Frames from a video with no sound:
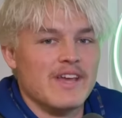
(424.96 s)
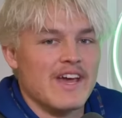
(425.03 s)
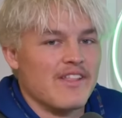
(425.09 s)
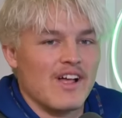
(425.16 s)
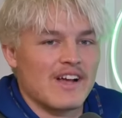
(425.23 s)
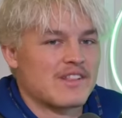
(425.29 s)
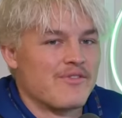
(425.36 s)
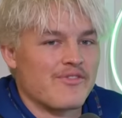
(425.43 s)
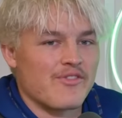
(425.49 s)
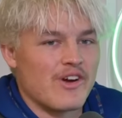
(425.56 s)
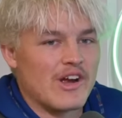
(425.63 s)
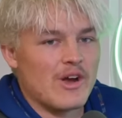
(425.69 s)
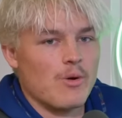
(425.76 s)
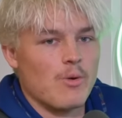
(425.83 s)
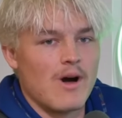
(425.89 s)
The
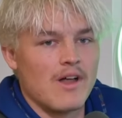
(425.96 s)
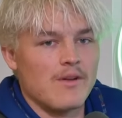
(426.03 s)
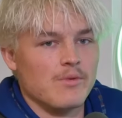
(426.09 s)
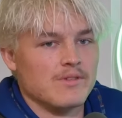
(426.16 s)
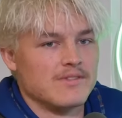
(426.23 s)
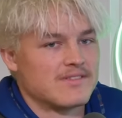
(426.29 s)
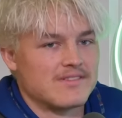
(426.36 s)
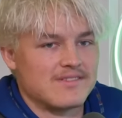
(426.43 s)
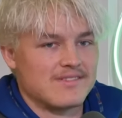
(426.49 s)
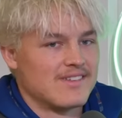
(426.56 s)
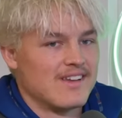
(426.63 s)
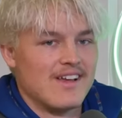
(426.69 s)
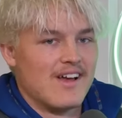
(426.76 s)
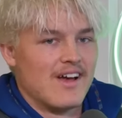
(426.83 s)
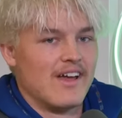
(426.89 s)
Freo one was...
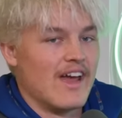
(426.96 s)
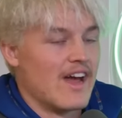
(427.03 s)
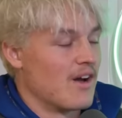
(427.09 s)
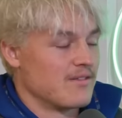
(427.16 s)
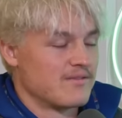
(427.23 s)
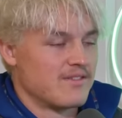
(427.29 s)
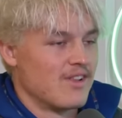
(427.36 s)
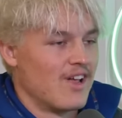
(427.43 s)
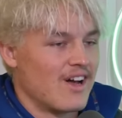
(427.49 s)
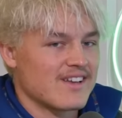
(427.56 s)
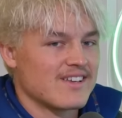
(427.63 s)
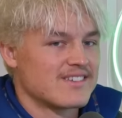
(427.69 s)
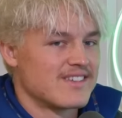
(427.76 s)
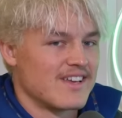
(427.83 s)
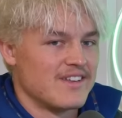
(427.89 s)
Yeah,
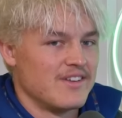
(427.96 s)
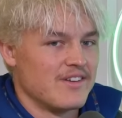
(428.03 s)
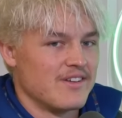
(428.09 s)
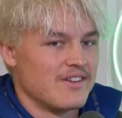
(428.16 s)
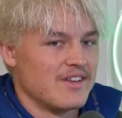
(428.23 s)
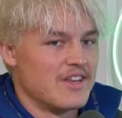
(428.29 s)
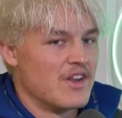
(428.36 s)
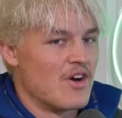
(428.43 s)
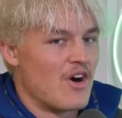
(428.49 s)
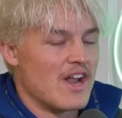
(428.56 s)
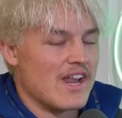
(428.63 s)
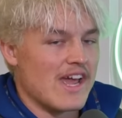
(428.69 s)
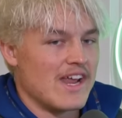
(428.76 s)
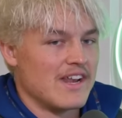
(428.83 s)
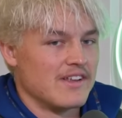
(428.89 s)
like I said, you're
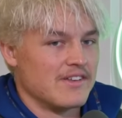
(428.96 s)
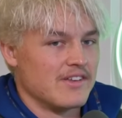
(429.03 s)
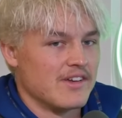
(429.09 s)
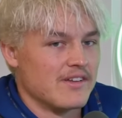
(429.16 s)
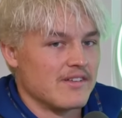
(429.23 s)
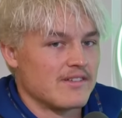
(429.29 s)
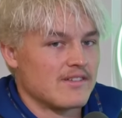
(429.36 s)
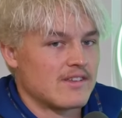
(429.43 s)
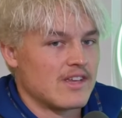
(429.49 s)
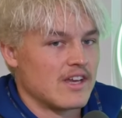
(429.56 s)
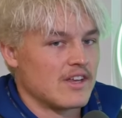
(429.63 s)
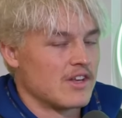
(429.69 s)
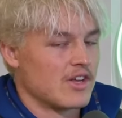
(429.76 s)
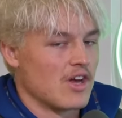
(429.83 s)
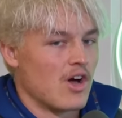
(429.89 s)
19 and you're
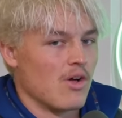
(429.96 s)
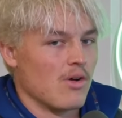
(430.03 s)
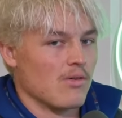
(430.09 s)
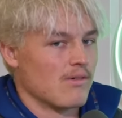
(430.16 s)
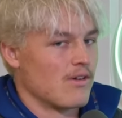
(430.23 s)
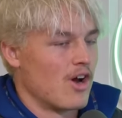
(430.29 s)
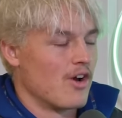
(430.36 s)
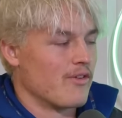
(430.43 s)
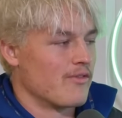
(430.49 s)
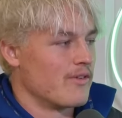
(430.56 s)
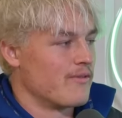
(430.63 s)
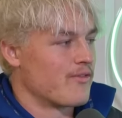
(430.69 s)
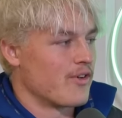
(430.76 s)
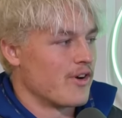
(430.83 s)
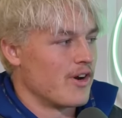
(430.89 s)
kicking a goal over
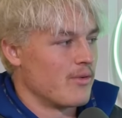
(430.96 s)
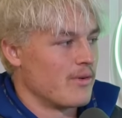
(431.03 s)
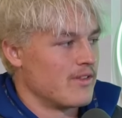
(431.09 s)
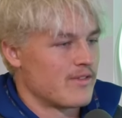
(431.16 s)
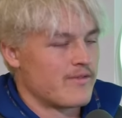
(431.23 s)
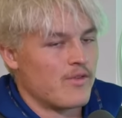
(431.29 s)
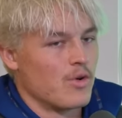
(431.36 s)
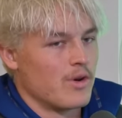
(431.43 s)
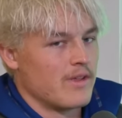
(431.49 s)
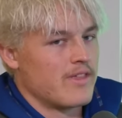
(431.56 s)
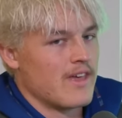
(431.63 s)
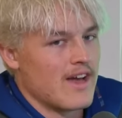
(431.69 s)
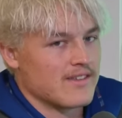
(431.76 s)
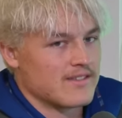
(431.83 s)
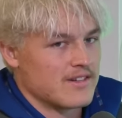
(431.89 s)
in Freo when there's
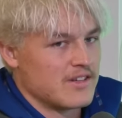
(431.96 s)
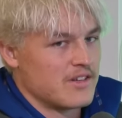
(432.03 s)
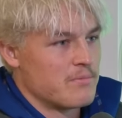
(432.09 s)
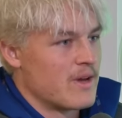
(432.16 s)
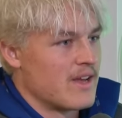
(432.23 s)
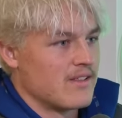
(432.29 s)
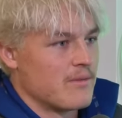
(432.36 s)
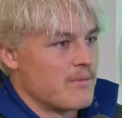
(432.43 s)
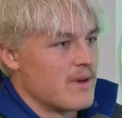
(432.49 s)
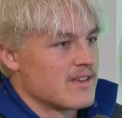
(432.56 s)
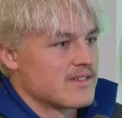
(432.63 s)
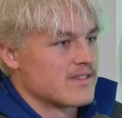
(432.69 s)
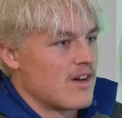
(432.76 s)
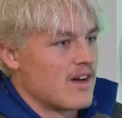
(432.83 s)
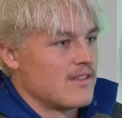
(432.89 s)
40,000 and you're beating the
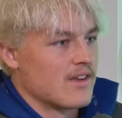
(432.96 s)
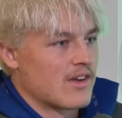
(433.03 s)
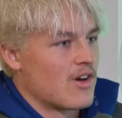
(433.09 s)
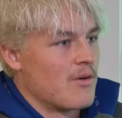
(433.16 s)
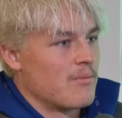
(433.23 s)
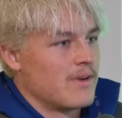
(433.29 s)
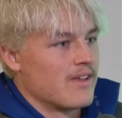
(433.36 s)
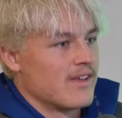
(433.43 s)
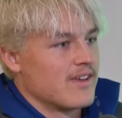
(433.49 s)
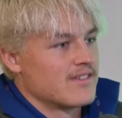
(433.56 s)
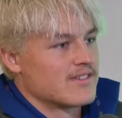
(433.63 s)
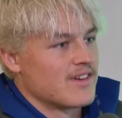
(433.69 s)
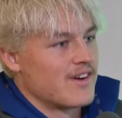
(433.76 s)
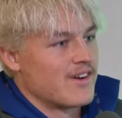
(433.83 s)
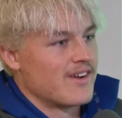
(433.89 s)
best side in the comp nearly.
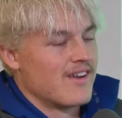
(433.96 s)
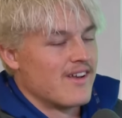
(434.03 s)
So,